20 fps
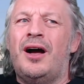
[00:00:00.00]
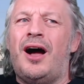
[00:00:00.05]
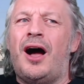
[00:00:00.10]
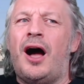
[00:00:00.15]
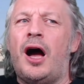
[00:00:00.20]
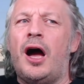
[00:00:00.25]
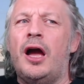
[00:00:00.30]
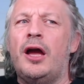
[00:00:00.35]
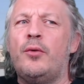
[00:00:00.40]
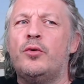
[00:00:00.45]

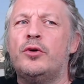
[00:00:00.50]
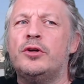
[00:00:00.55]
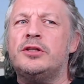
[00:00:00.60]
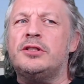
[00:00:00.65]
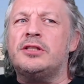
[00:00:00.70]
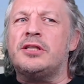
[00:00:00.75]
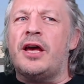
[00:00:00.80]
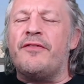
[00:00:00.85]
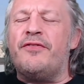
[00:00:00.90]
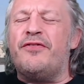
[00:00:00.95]
I would
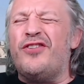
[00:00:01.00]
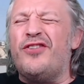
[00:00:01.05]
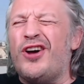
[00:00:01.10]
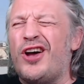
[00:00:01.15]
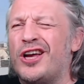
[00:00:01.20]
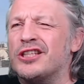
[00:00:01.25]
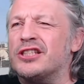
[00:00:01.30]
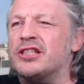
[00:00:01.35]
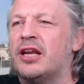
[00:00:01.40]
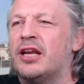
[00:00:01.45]
say,
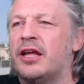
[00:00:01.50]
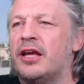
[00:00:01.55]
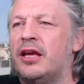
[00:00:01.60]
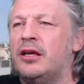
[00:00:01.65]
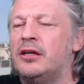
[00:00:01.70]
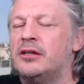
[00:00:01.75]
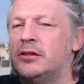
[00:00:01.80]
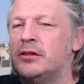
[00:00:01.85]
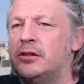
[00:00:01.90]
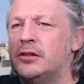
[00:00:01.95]

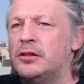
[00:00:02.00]
firstly,